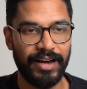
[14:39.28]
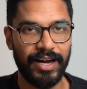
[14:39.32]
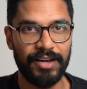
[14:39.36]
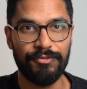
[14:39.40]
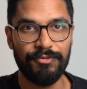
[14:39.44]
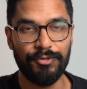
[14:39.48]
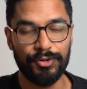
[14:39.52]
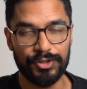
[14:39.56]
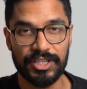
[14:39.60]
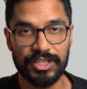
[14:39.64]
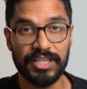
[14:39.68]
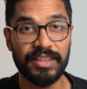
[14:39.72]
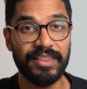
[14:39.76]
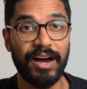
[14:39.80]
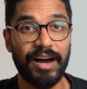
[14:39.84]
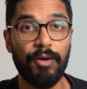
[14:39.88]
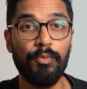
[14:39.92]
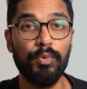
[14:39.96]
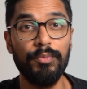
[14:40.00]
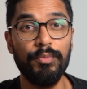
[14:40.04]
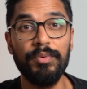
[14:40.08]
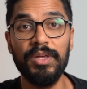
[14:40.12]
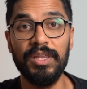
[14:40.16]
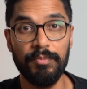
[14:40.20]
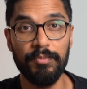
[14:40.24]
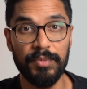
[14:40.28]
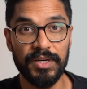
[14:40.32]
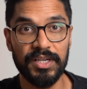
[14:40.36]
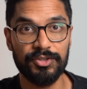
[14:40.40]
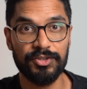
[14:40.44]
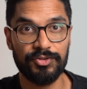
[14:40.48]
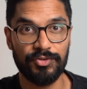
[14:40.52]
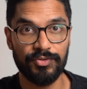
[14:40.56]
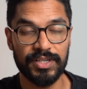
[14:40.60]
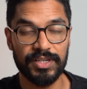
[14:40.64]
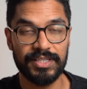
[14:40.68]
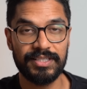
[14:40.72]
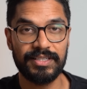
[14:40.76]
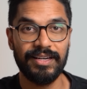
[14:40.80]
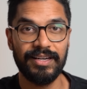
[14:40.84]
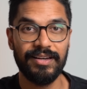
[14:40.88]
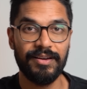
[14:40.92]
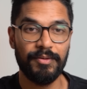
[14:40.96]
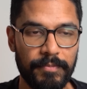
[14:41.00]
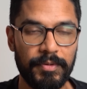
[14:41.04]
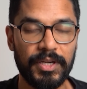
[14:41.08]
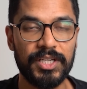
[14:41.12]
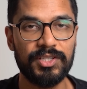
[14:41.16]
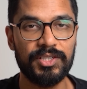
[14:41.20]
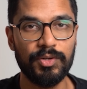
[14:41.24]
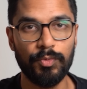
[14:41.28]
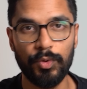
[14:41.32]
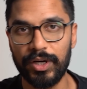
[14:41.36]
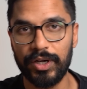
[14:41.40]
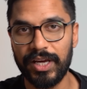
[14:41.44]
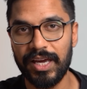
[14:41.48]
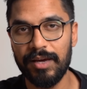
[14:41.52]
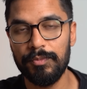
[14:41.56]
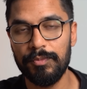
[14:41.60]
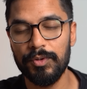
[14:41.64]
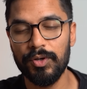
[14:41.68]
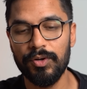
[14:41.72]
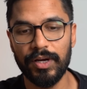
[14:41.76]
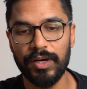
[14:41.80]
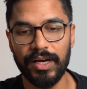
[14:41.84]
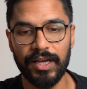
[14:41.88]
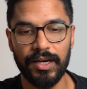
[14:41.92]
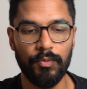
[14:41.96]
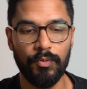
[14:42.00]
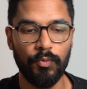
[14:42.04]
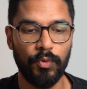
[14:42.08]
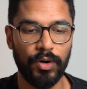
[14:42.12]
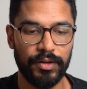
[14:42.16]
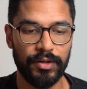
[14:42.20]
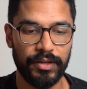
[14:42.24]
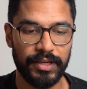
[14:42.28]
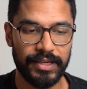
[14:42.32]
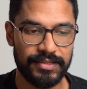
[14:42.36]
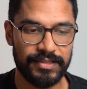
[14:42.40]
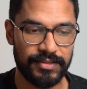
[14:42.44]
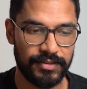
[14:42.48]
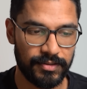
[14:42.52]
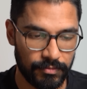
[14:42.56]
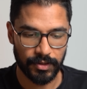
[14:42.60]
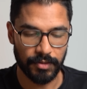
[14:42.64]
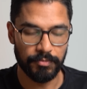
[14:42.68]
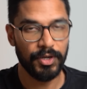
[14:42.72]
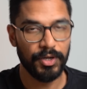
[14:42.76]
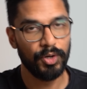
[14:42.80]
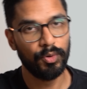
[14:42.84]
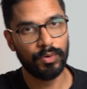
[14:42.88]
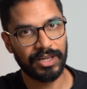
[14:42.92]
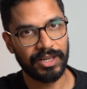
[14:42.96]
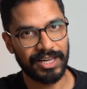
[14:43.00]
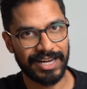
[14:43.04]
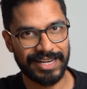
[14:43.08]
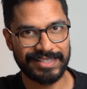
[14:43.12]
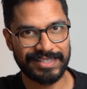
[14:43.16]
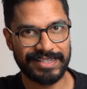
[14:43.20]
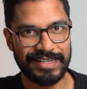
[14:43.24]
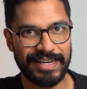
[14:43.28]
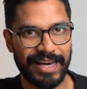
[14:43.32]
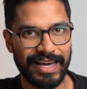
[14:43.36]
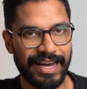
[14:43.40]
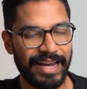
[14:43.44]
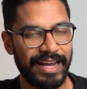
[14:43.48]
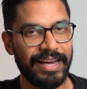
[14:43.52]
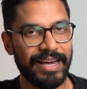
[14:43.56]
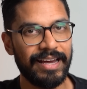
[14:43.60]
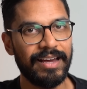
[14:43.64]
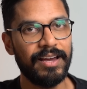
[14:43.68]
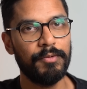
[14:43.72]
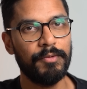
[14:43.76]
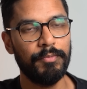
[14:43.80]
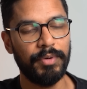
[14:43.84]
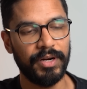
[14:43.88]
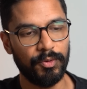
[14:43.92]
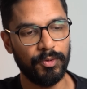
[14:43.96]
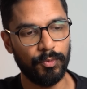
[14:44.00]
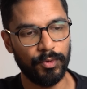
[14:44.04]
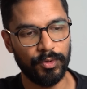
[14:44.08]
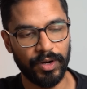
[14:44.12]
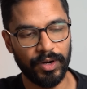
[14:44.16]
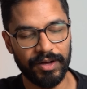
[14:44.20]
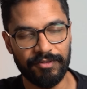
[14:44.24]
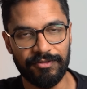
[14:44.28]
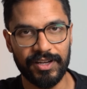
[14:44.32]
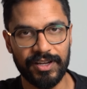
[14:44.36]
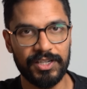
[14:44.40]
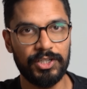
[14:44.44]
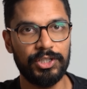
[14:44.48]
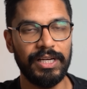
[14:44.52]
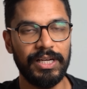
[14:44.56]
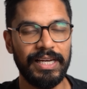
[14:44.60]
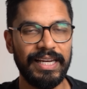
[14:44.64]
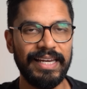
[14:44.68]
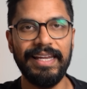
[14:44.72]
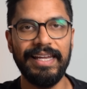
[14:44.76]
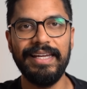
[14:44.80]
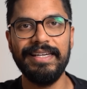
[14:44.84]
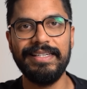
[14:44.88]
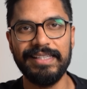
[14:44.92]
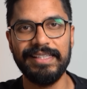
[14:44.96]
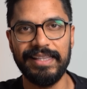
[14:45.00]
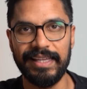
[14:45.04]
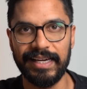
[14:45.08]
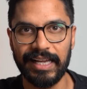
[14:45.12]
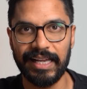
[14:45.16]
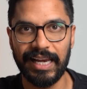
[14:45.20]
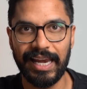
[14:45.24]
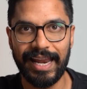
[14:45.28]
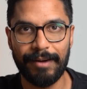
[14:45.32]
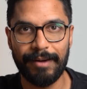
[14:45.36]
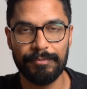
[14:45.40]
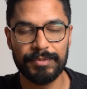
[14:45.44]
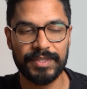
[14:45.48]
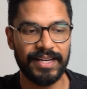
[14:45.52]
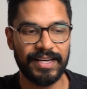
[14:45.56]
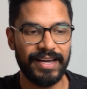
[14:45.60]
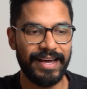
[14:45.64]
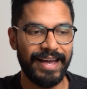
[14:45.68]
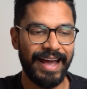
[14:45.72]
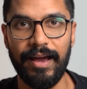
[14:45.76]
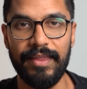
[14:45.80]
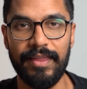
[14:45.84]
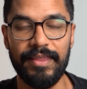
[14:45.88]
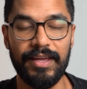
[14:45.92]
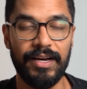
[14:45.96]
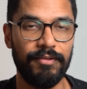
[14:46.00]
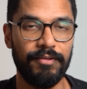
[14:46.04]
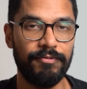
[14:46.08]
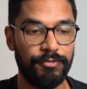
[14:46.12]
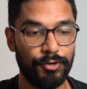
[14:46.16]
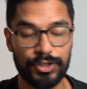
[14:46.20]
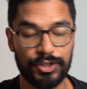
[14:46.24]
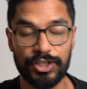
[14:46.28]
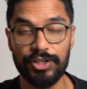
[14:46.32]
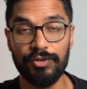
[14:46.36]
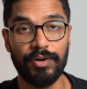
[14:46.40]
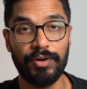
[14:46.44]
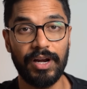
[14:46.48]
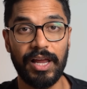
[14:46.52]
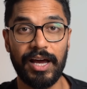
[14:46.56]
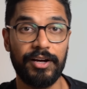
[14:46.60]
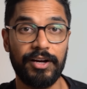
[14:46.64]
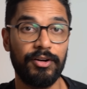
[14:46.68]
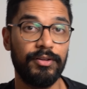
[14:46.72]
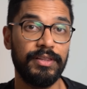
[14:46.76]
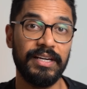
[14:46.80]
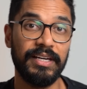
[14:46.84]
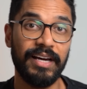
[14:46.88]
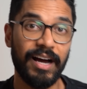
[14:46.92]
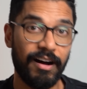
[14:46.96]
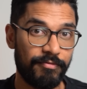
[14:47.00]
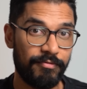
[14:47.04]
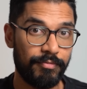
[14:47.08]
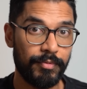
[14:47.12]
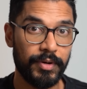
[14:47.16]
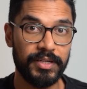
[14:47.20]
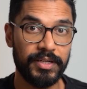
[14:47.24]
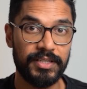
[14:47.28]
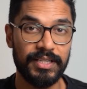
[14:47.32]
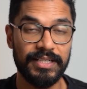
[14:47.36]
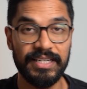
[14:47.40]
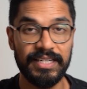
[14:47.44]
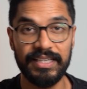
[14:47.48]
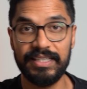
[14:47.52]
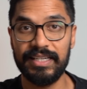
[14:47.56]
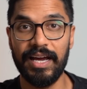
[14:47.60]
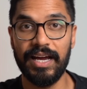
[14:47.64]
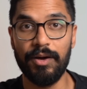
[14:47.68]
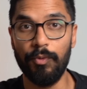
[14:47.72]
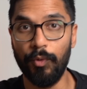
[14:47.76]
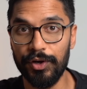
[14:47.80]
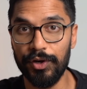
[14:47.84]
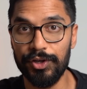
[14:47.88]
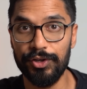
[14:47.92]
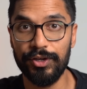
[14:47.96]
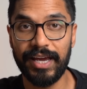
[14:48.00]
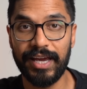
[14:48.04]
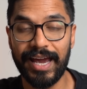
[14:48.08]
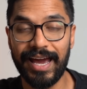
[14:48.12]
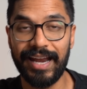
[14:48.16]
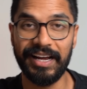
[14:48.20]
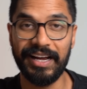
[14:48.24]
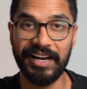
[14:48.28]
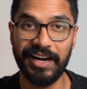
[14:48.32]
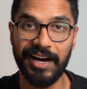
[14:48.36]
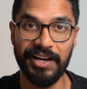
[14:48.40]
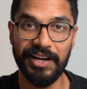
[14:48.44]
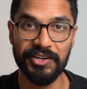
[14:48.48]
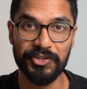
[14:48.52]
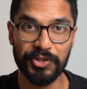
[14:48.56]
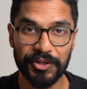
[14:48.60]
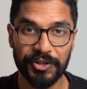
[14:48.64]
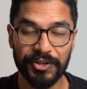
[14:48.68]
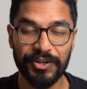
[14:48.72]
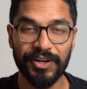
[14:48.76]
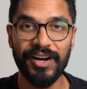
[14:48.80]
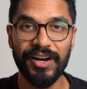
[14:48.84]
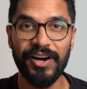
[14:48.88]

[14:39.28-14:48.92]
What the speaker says: unfortunately that will be the biggest risk, because it will keep you in what is the middle class today, but it will eventually lead to the collapse. And then unfortunately you're relying on the government to dictate what you can and can't do,